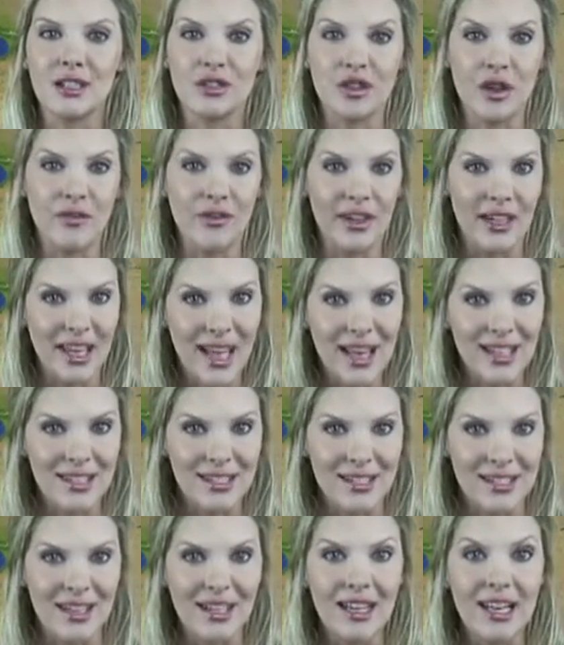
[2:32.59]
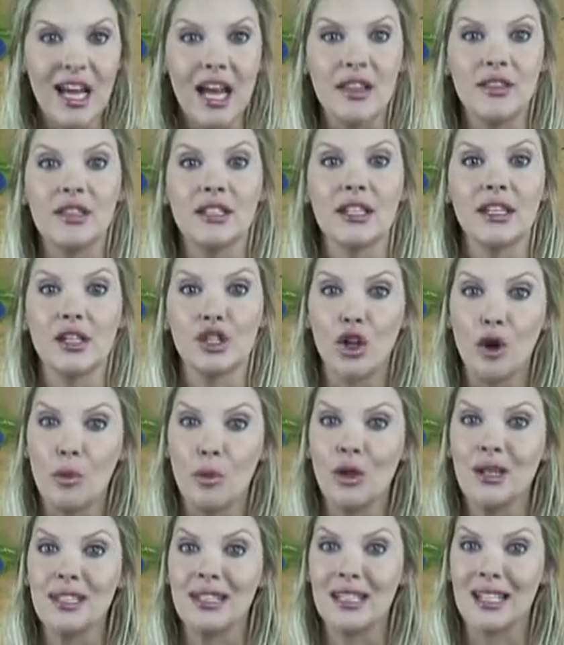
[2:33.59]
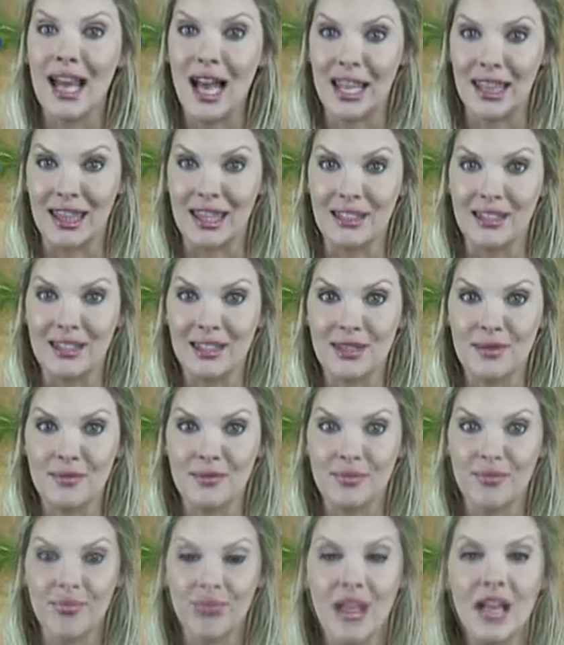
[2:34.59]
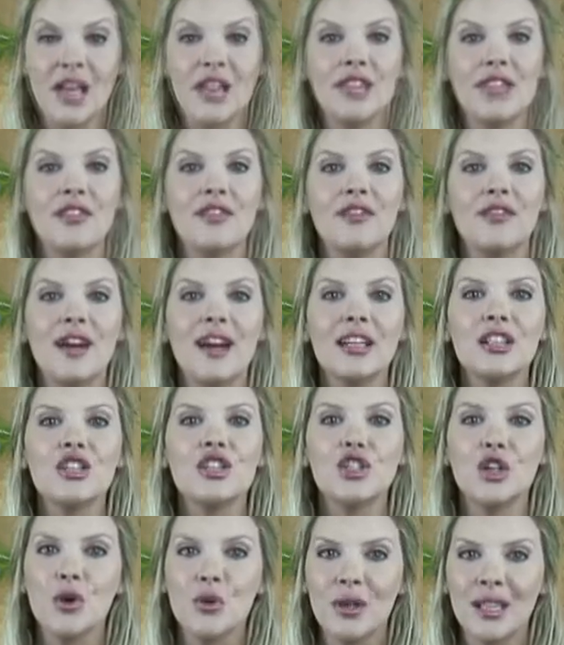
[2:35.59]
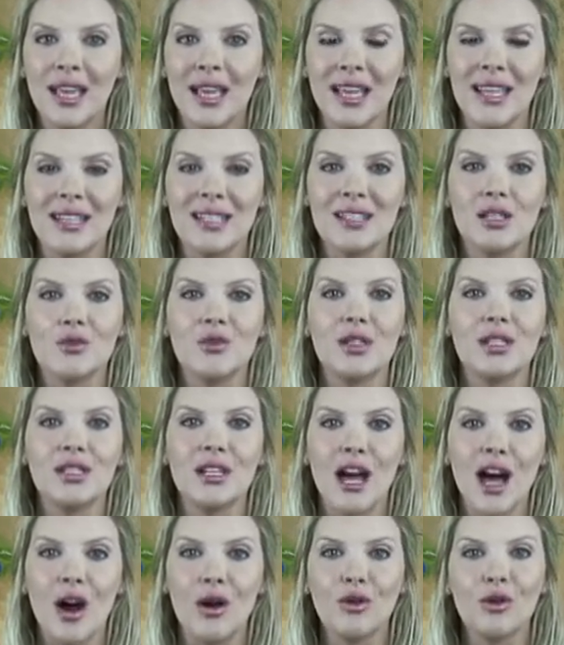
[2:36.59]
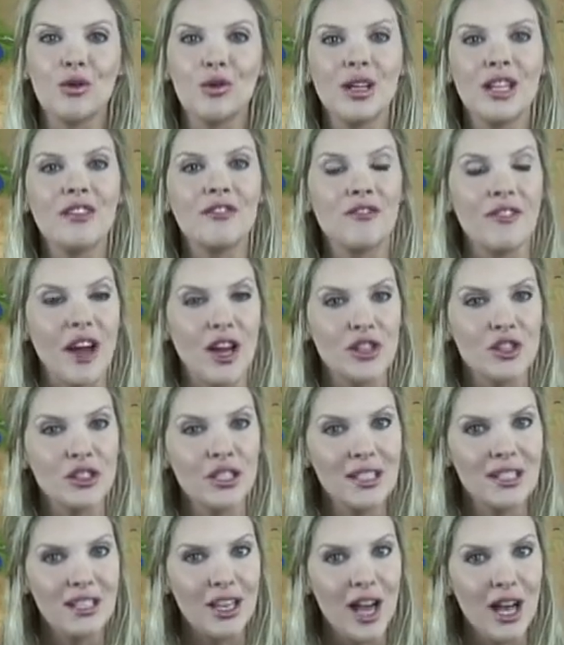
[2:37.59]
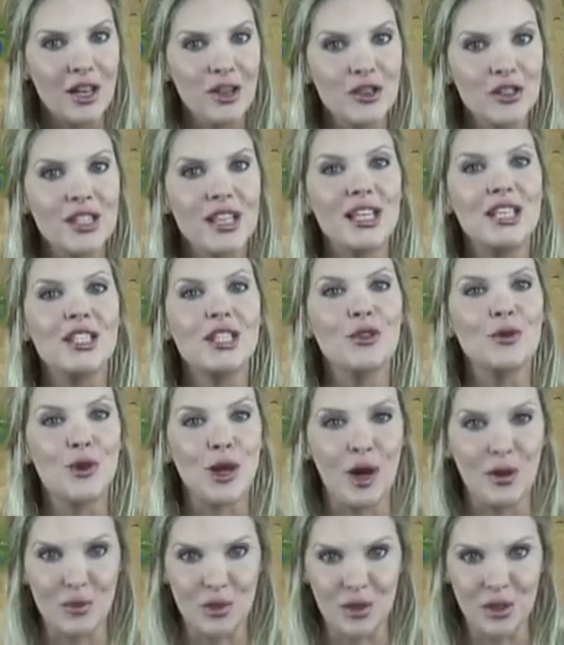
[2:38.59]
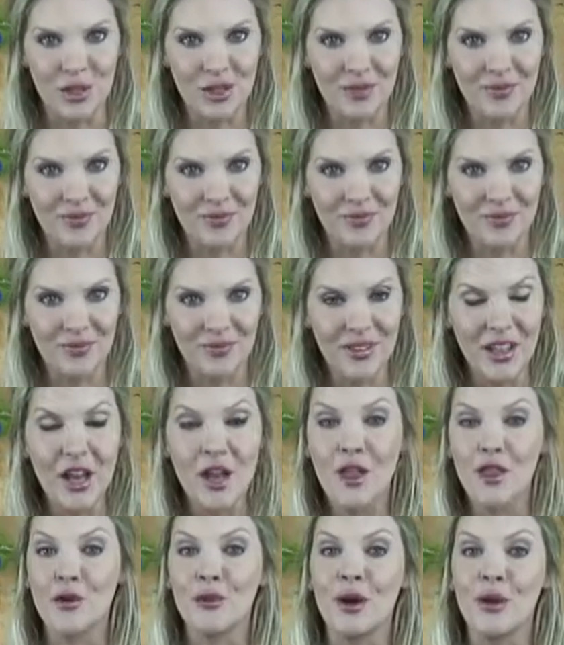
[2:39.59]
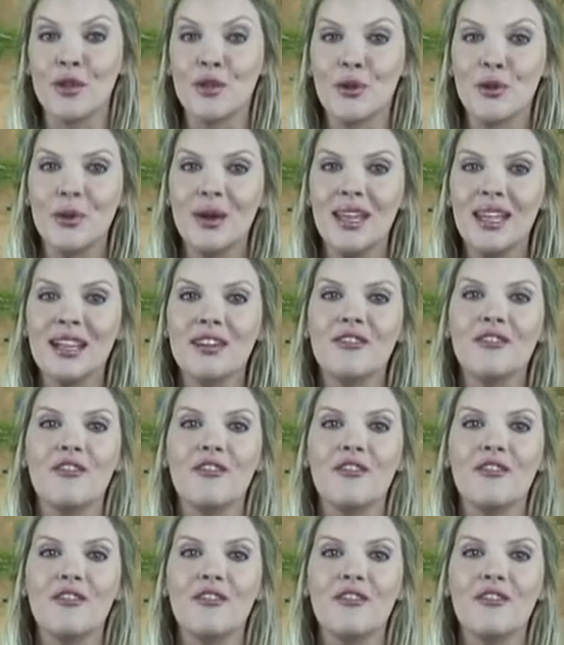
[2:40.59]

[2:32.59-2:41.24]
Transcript: extravaganza at the Technopolis in Athens. The event showcased renowned Greek fashion designers and newcomers. Throughout the week,